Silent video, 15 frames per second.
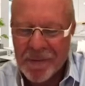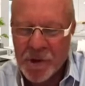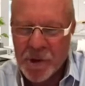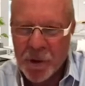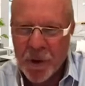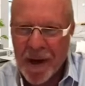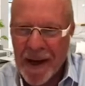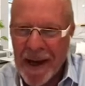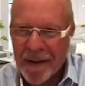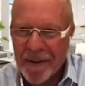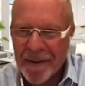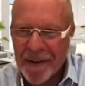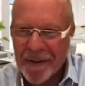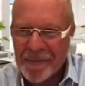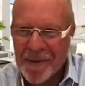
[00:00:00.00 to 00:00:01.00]
joy out
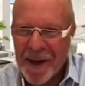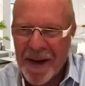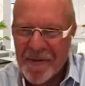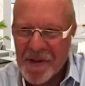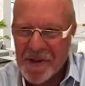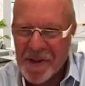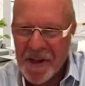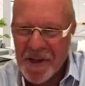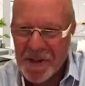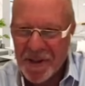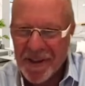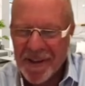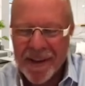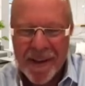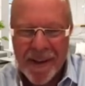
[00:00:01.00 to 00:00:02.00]
of the
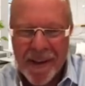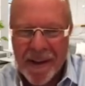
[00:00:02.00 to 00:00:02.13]
conversation.